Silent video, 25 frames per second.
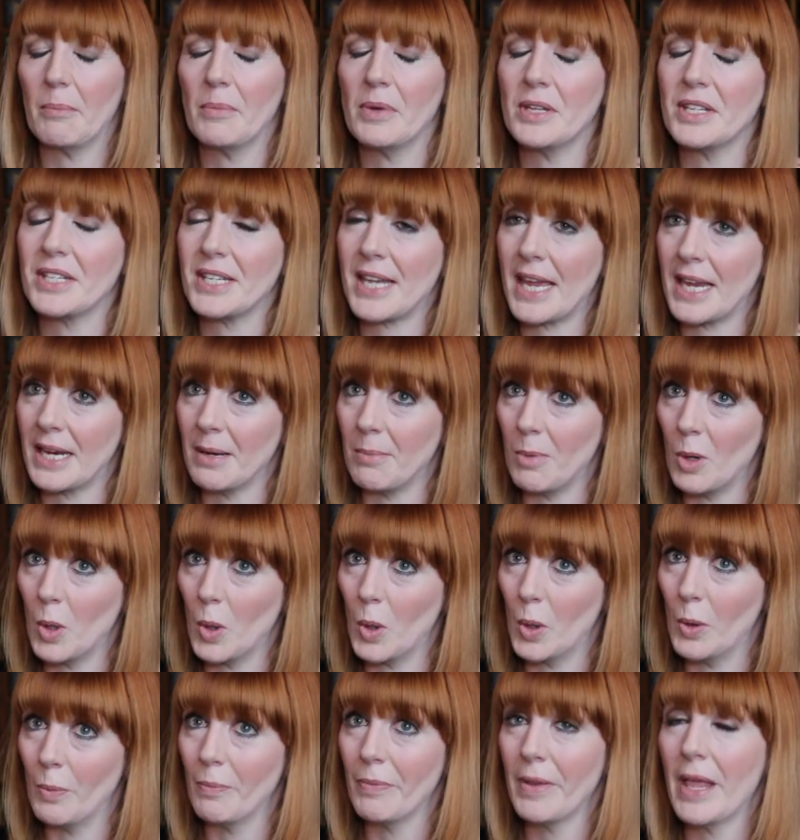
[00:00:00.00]
Say no
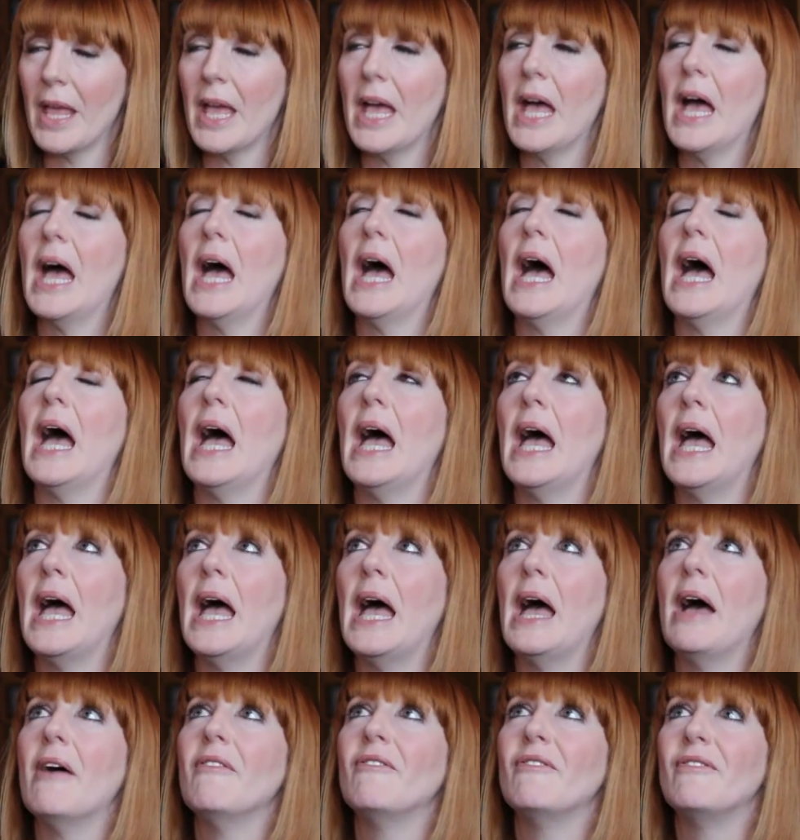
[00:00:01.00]

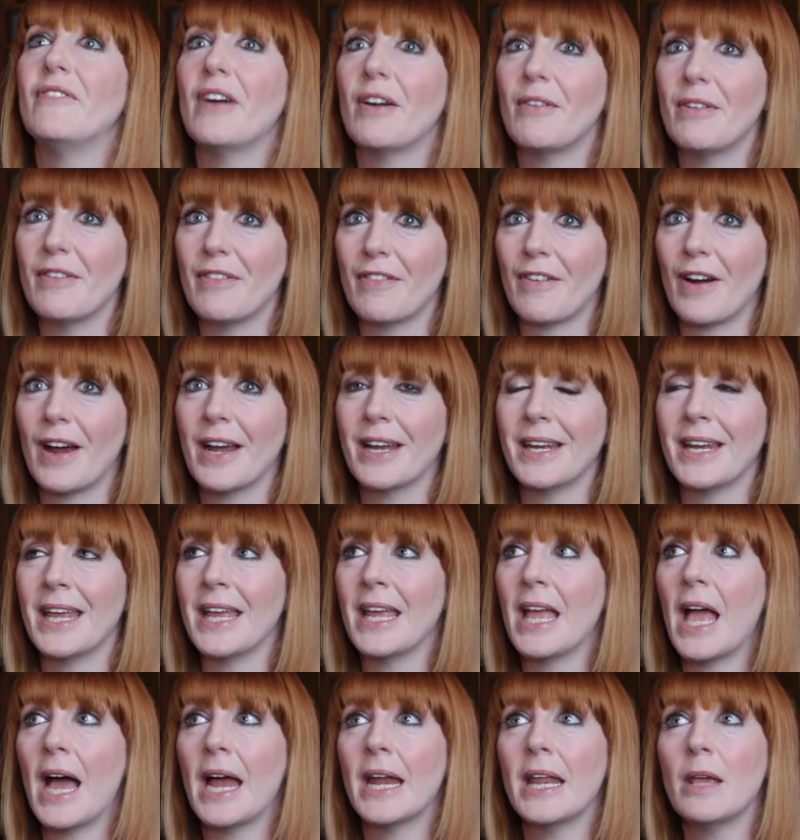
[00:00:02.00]
more. Very
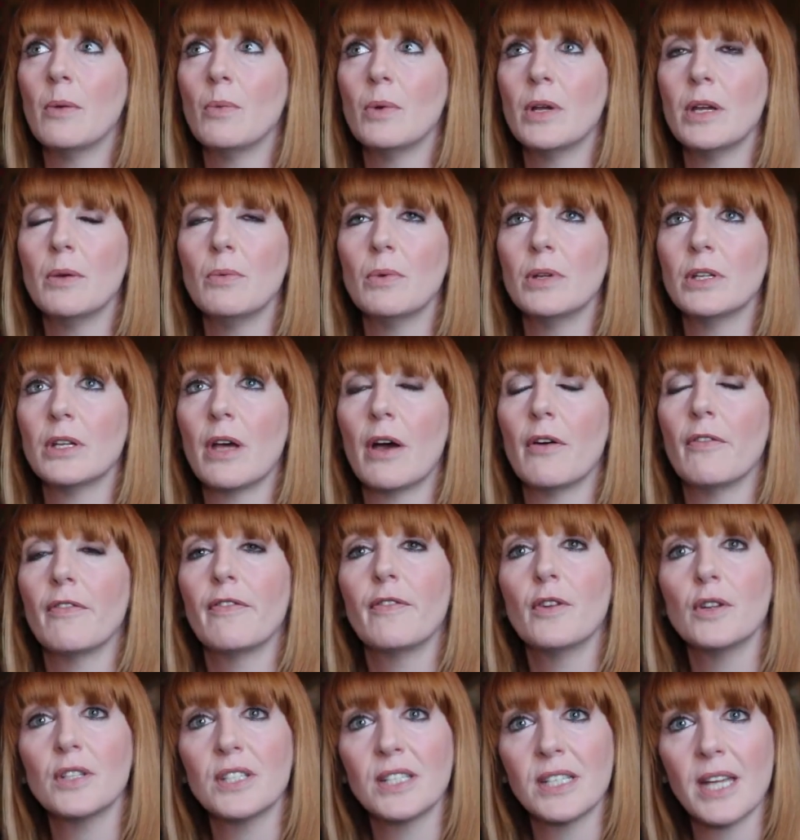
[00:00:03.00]
frightening, and it was
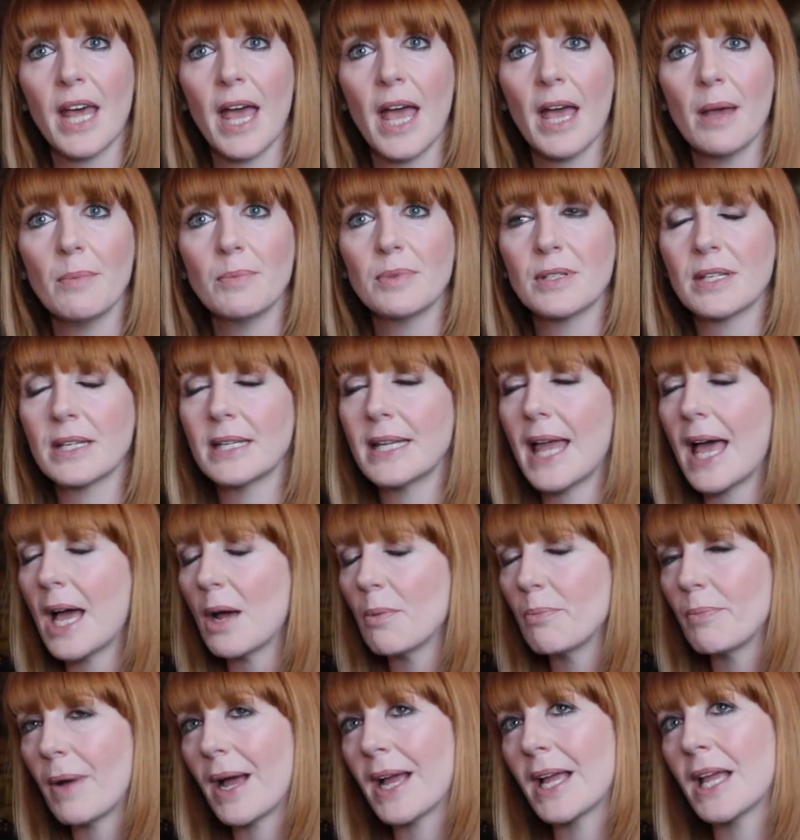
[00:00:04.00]
footsteps,
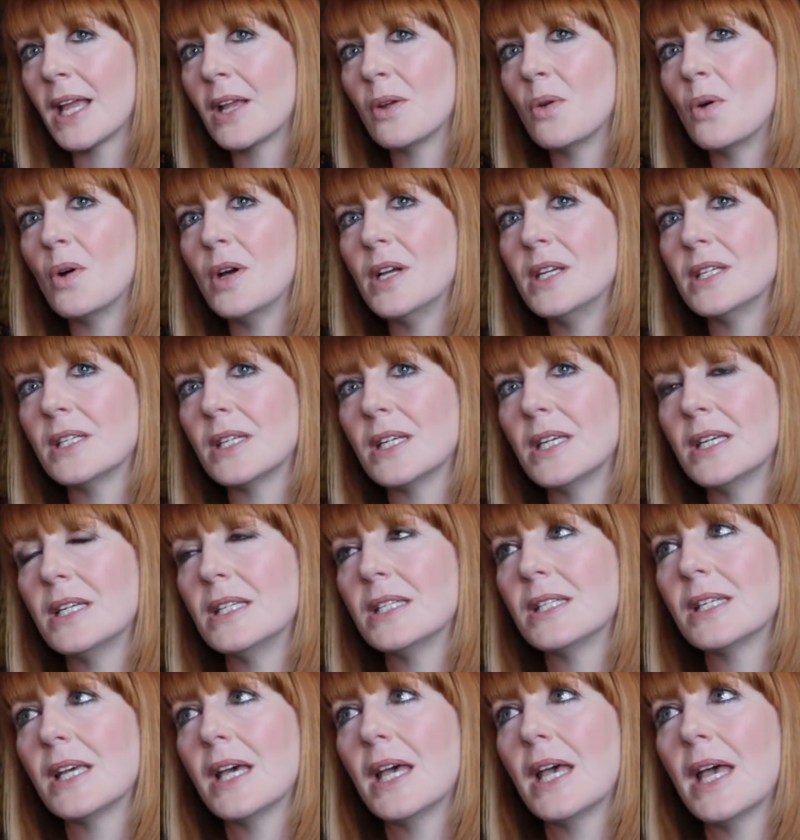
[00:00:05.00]
loud banging
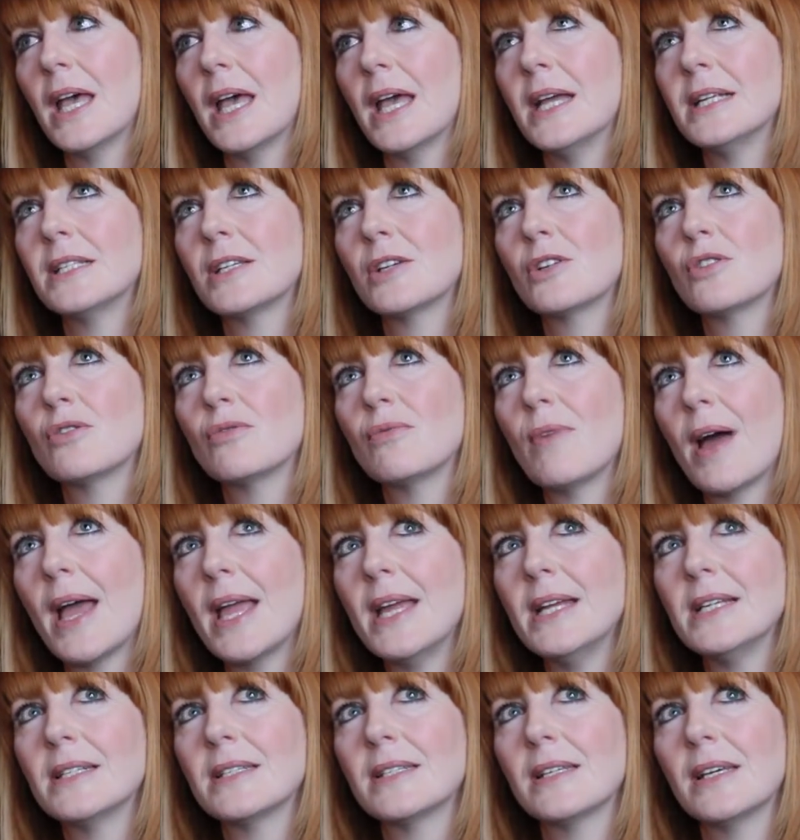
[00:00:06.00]
noises. It's a
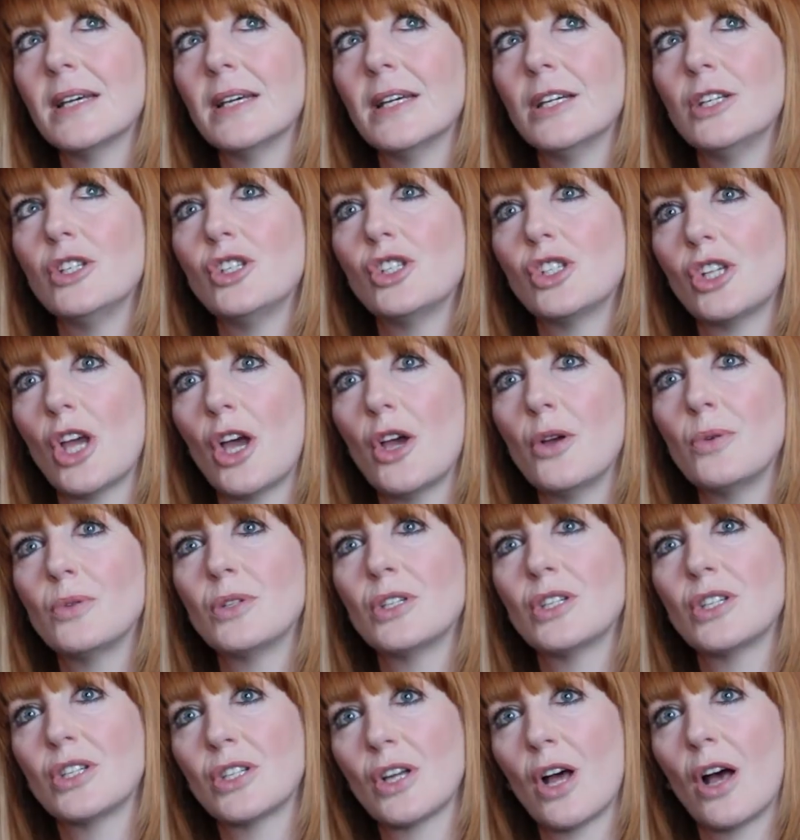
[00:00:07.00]
great show
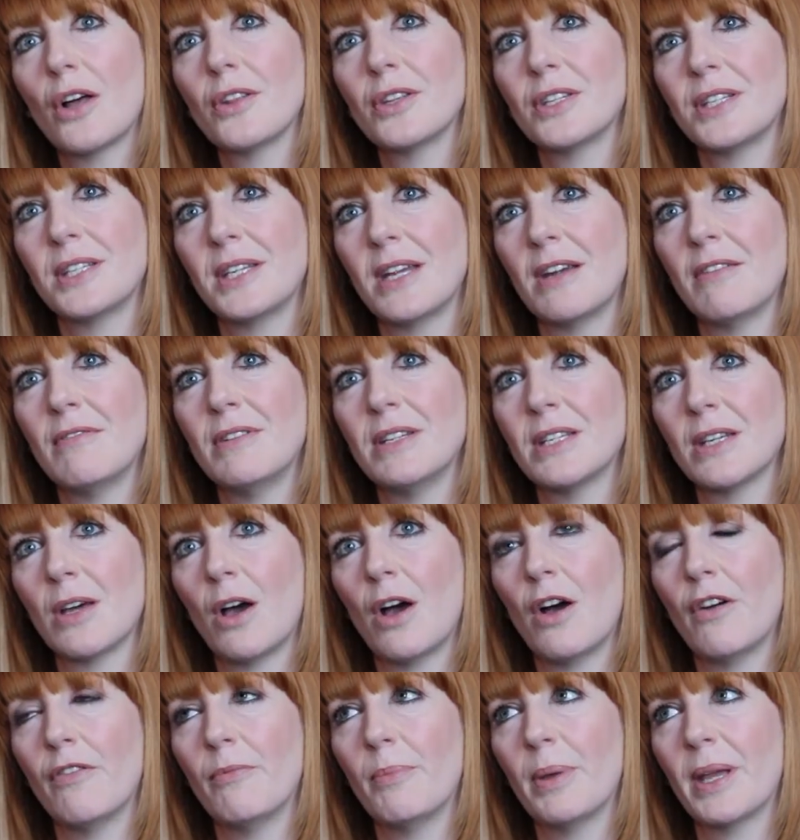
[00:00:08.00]
to start the series
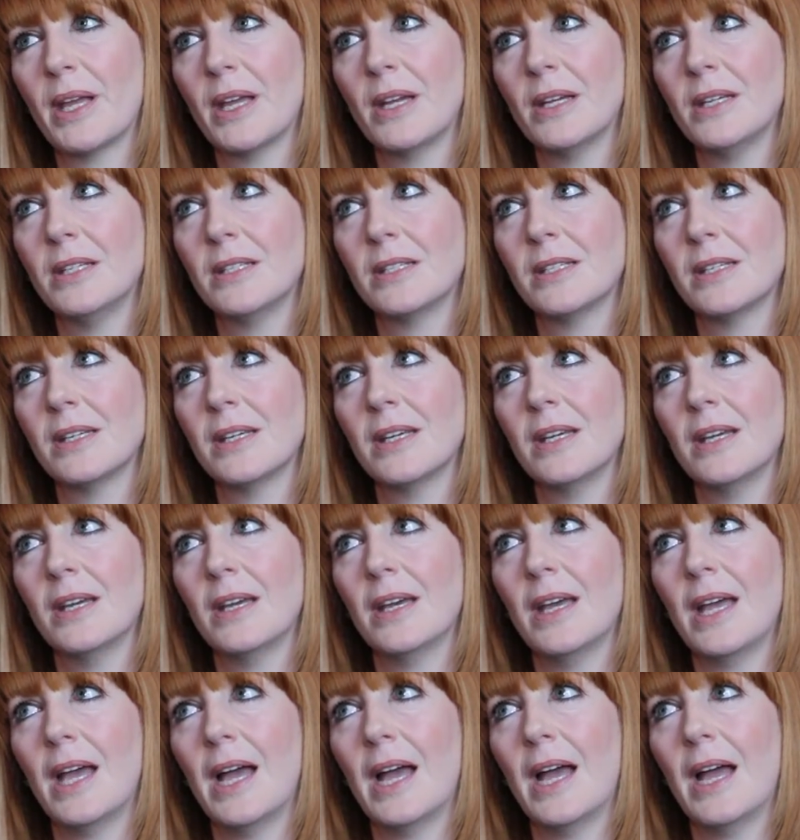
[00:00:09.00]
off, because
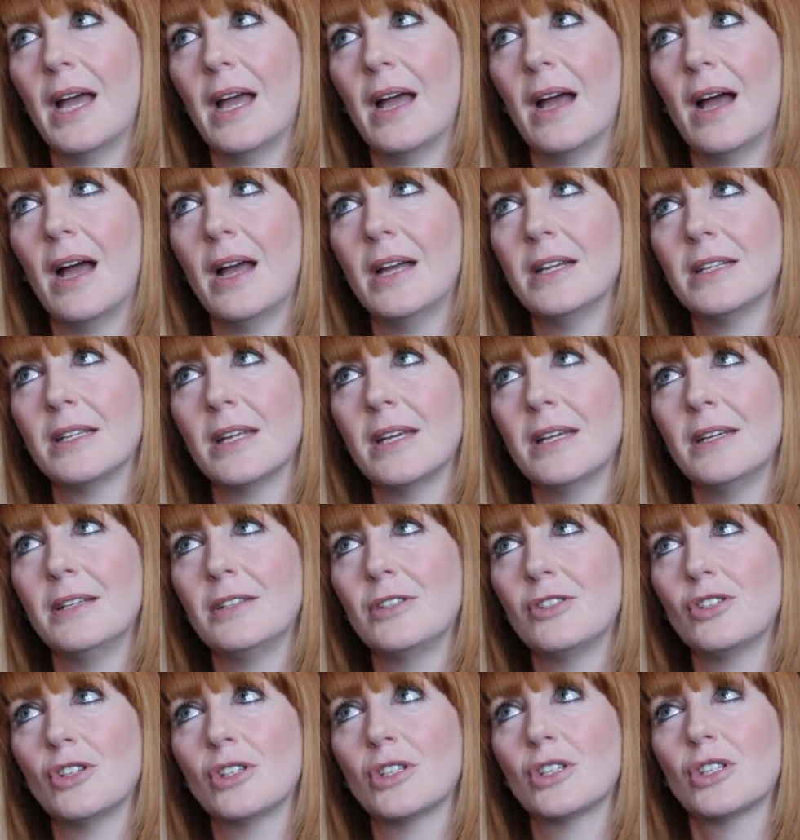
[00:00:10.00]

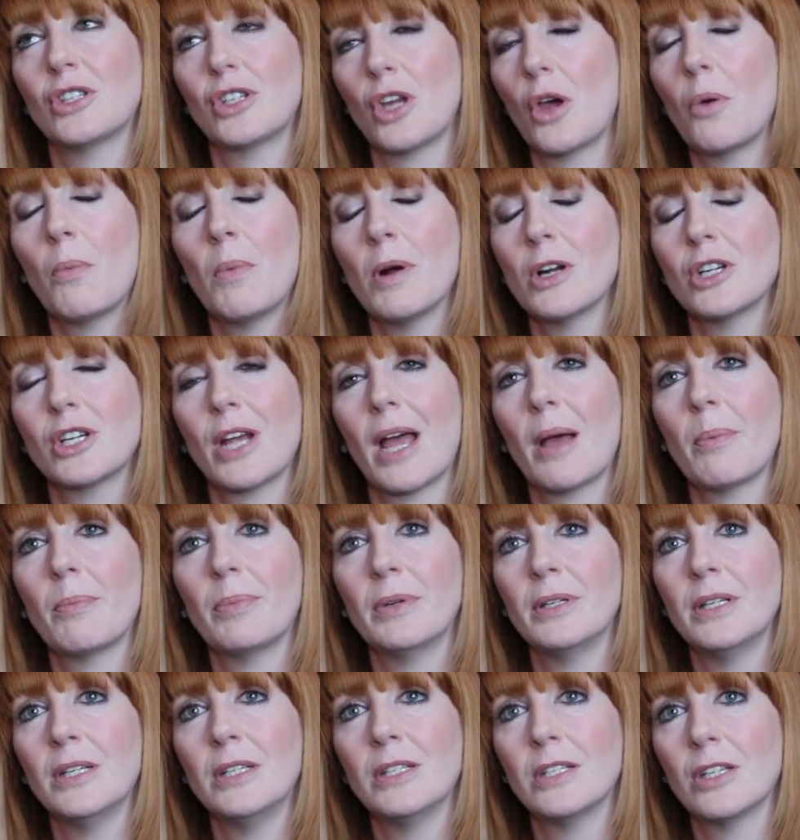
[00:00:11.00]
it's just so much
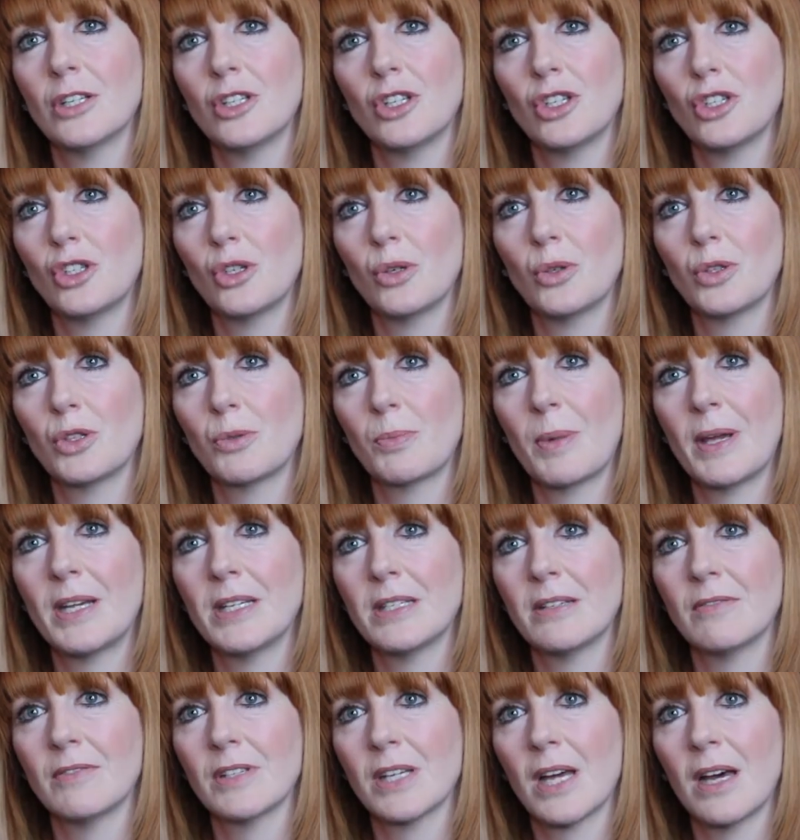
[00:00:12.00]
happened in such a short
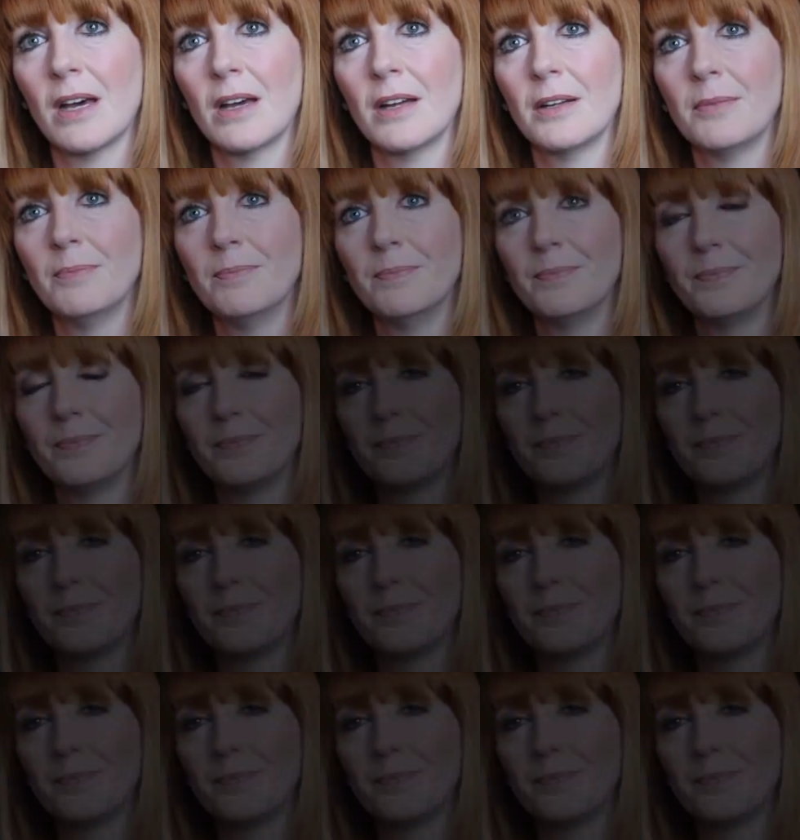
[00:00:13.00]
space of time.